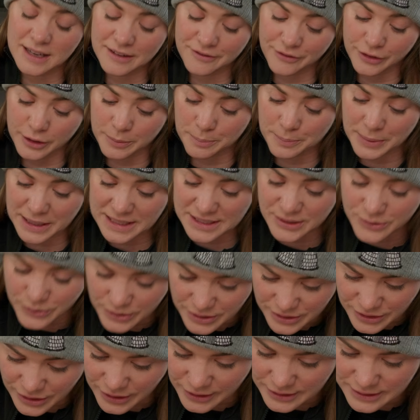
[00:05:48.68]
for best
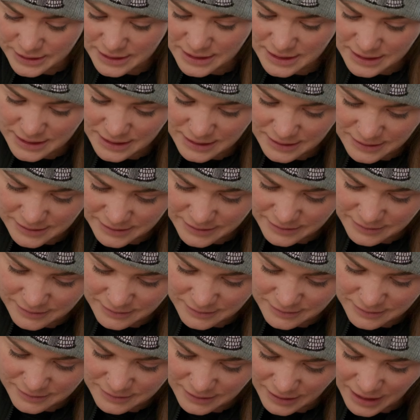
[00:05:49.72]
results,
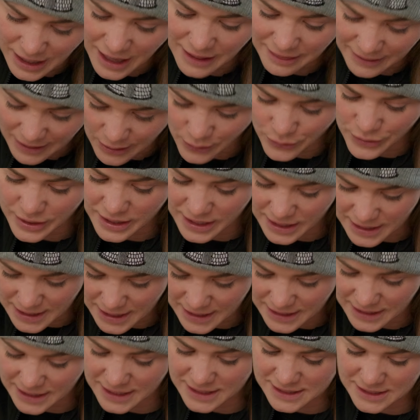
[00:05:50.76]
allow the
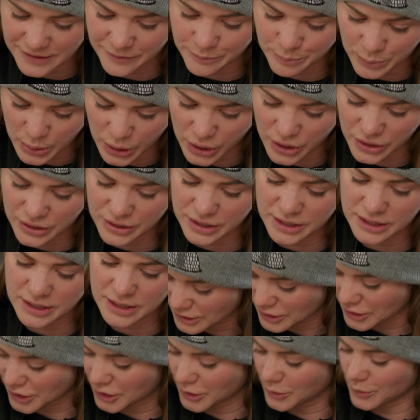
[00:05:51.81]
adhesive bond
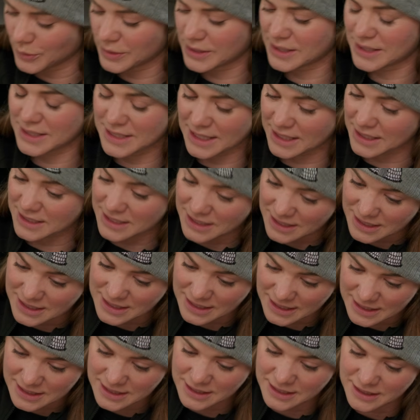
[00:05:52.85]
to stick to the
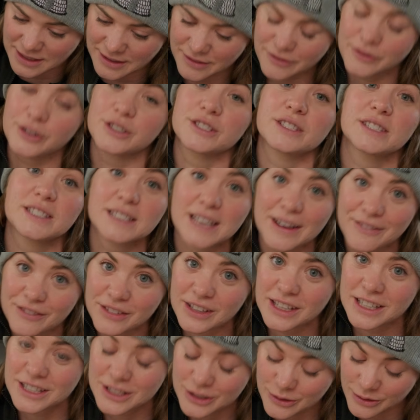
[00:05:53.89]
disc for
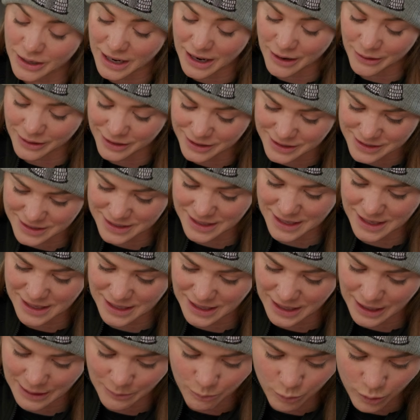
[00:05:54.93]
72 hours in
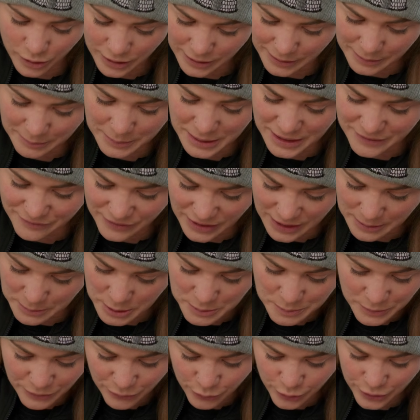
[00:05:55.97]
a warm
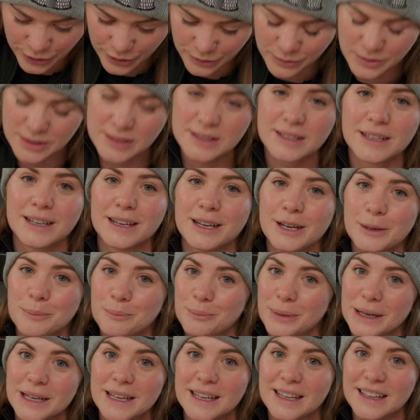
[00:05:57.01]
environment before use.
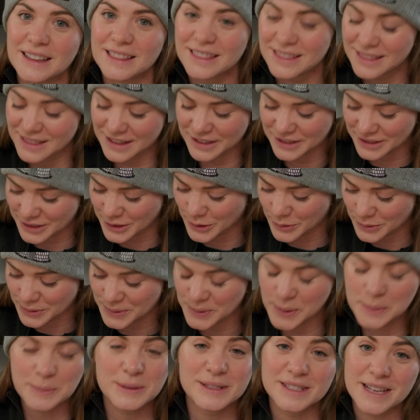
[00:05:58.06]
But the
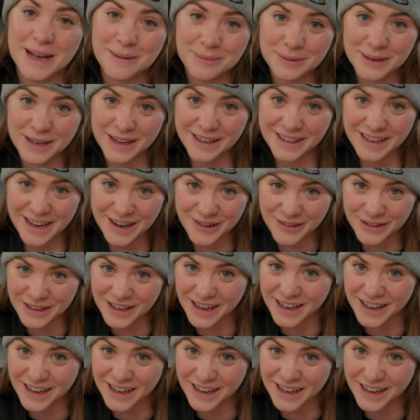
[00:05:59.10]
snowstorm is happening now and I